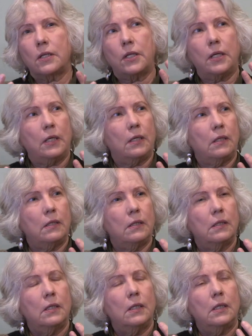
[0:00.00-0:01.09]
the
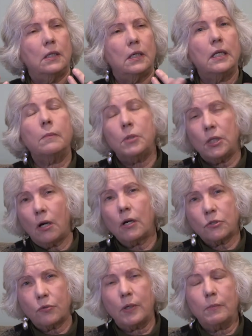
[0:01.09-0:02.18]
EMDR
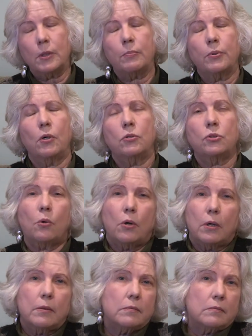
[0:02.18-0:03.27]
treatment approach
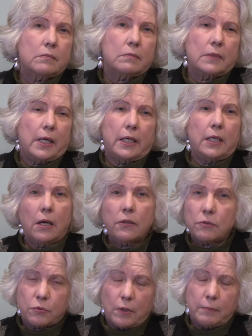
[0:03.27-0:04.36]
or any
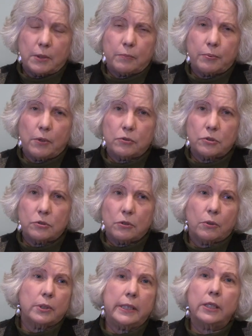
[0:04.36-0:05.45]
other treatment approach
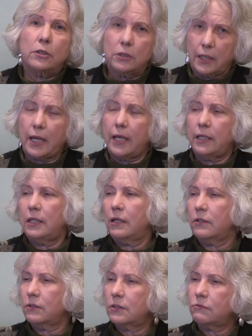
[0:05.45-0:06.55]
or nearly any
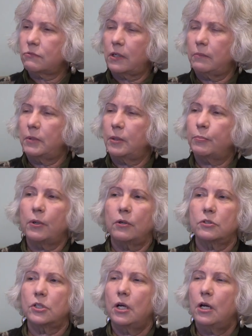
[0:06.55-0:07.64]
other treatment
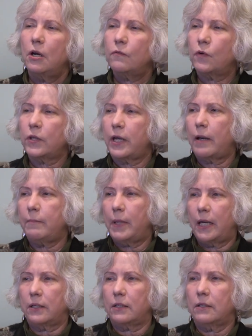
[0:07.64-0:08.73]
approach for that
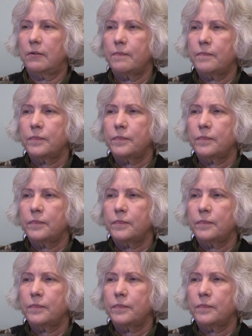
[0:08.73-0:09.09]
matter.